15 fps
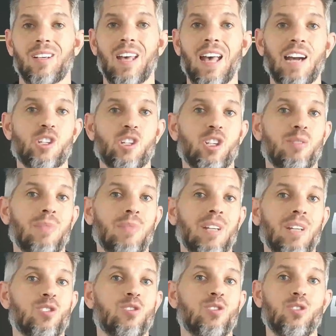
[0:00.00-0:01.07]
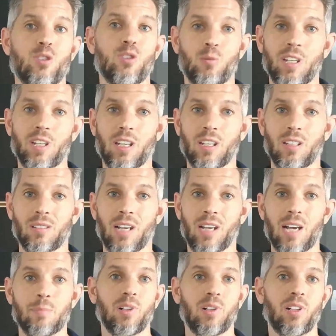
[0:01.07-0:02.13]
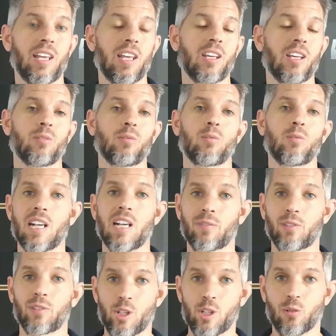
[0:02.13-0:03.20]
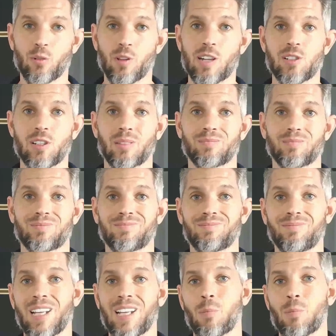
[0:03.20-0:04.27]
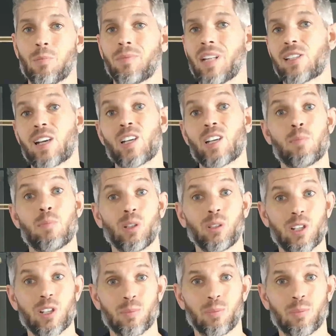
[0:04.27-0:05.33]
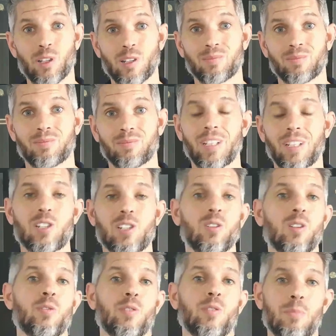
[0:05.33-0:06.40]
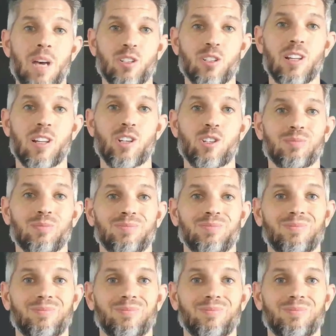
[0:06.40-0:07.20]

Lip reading: Action means doing it. I'd plan right after visualizing. Now, That's how you build discipline. And it starts with imagination.